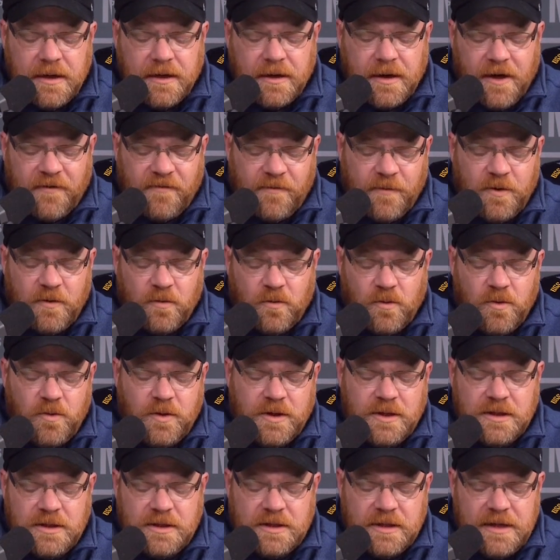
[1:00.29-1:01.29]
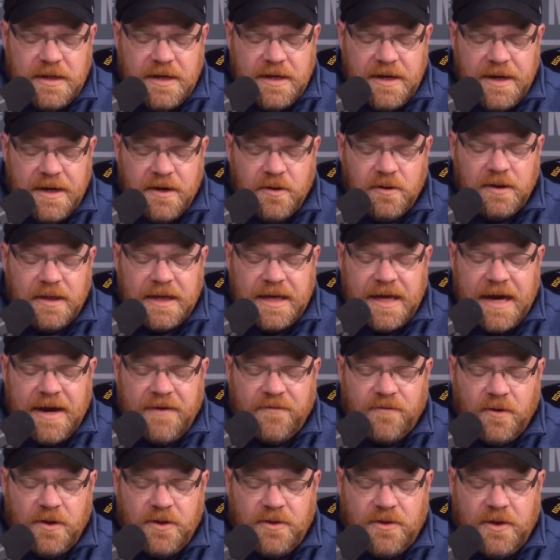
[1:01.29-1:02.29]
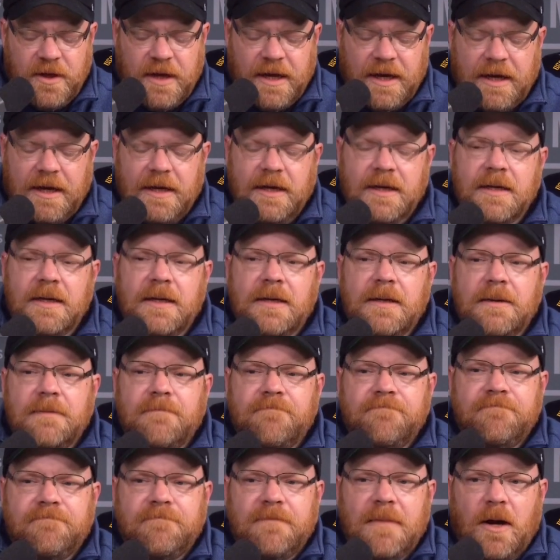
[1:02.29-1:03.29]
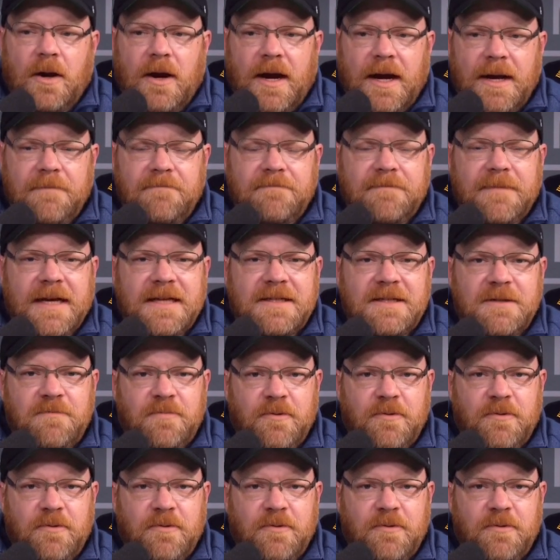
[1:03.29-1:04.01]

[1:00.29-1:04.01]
government ruins nearly everything. All right, that's a